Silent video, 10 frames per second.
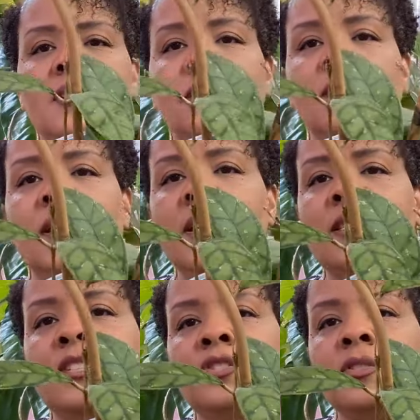little
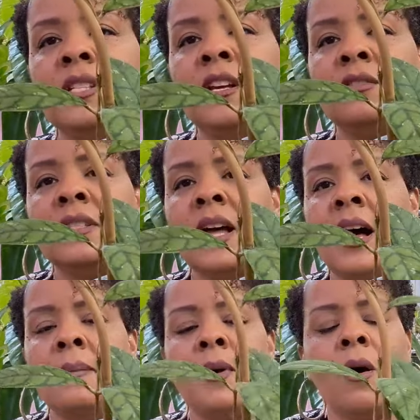things that you see on
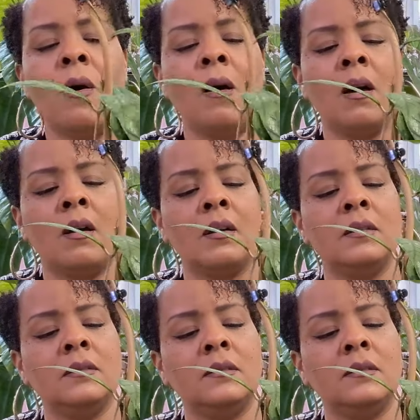top are